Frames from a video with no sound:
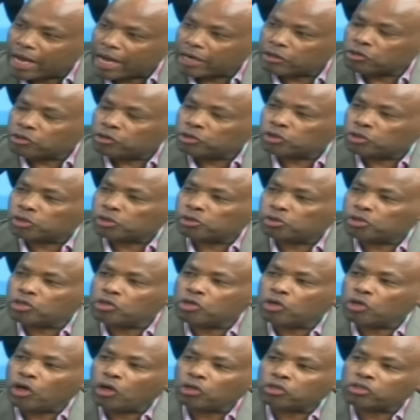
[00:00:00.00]
and you should
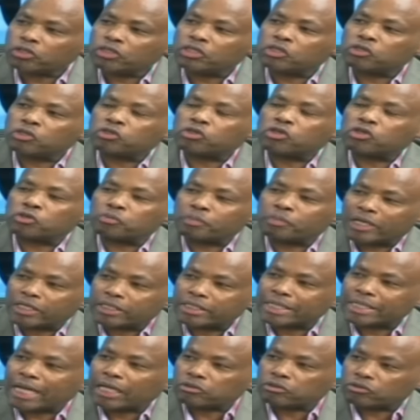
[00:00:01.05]
not
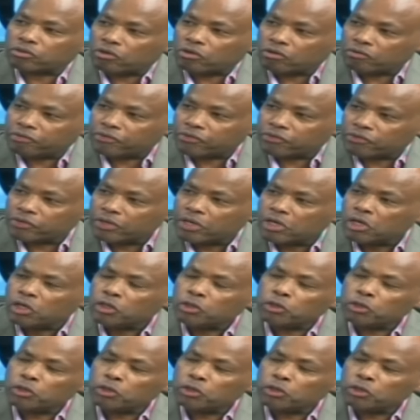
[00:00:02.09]
disrespect that office.